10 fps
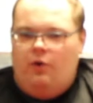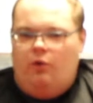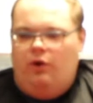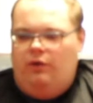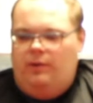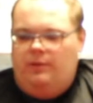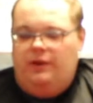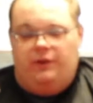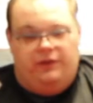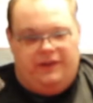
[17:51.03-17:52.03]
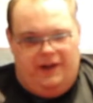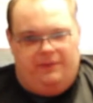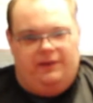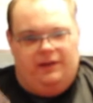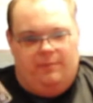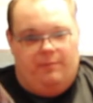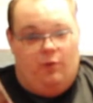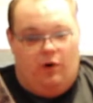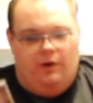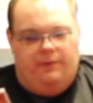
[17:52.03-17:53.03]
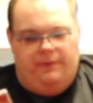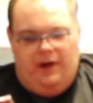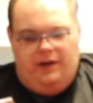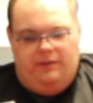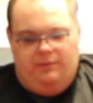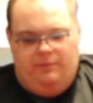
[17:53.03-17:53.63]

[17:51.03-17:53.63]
Royal Rumble is definitely more fun,